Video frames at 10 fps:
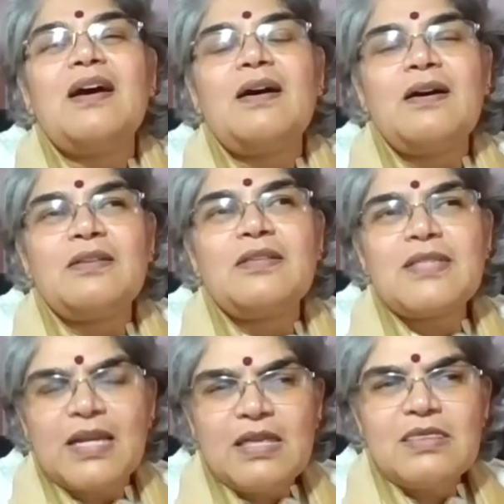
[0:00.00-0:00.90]
The
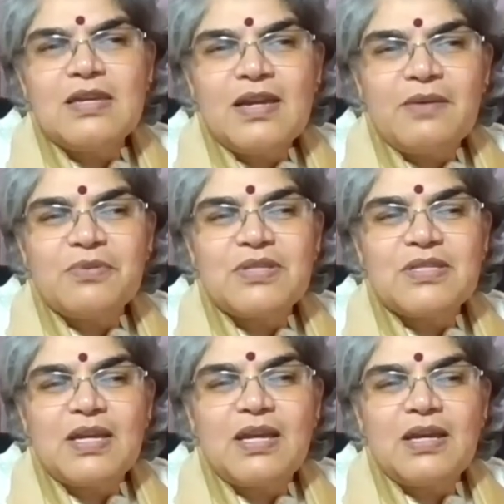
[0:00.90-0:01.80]
second thing I would
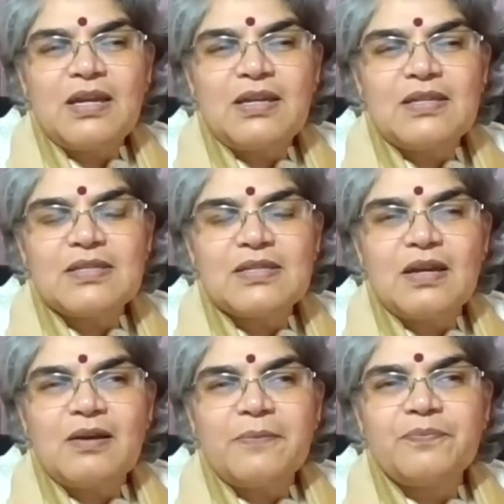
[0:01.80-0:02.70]
say is the